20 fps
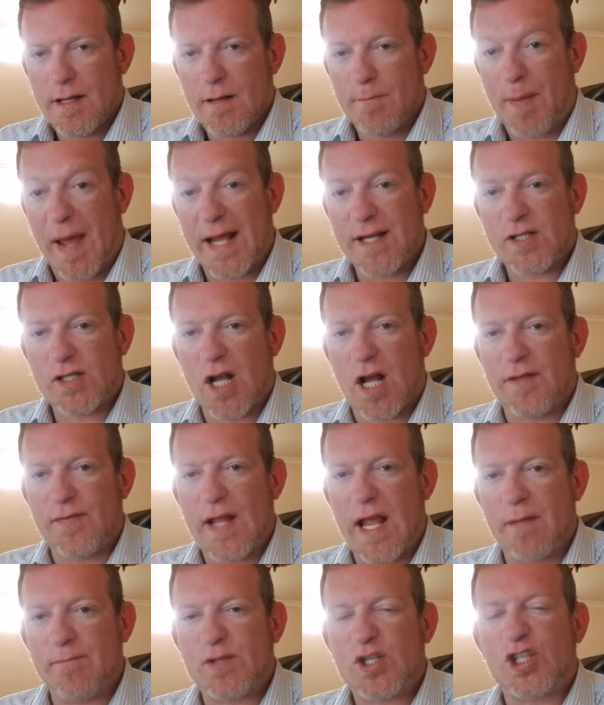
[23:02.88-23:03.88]
based on
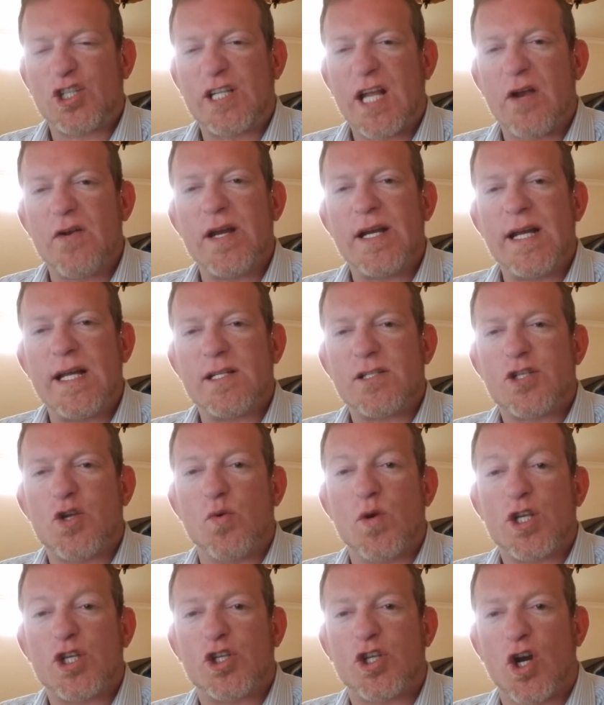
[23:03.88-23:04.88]
them steering it
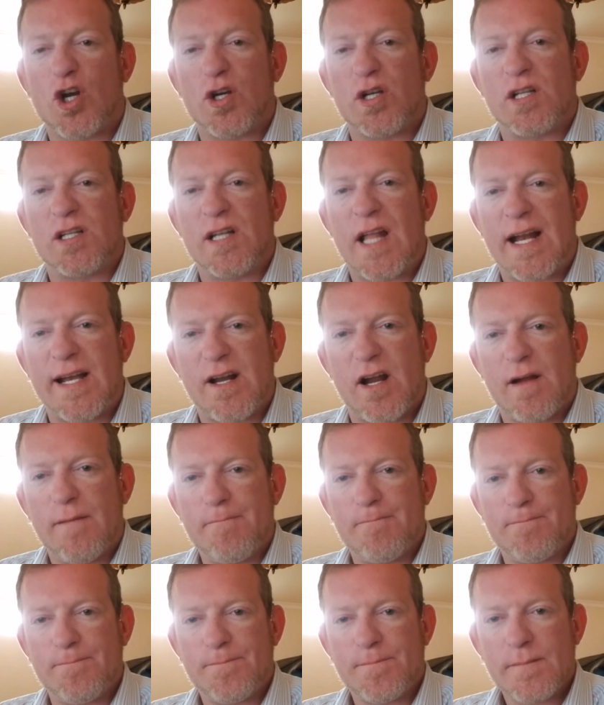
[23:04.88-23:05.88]
to a certain lender,
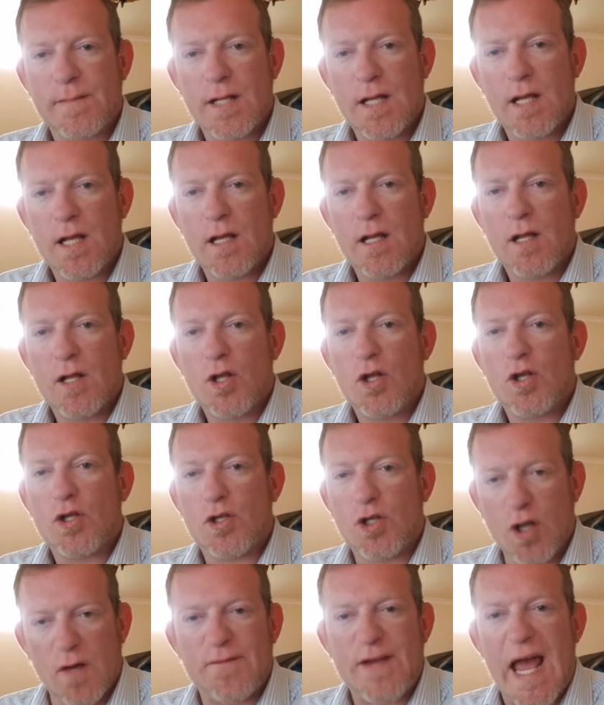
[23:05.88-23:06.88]

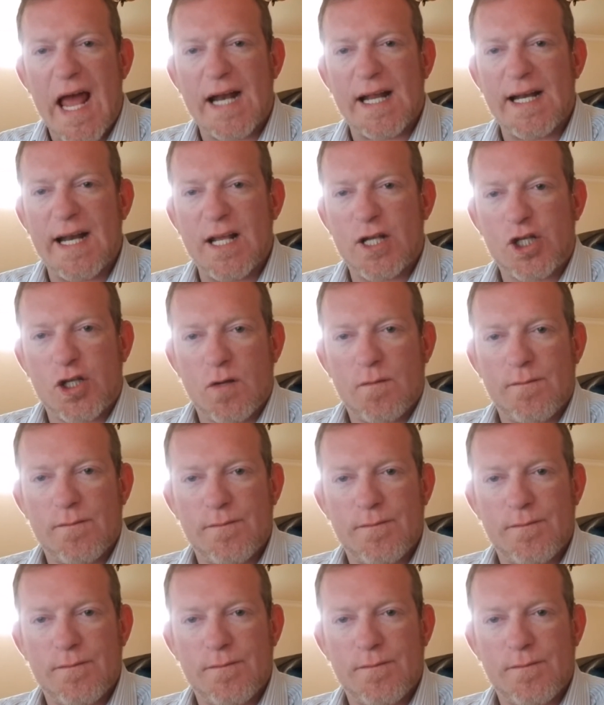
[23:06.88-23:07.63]
you've got an issue.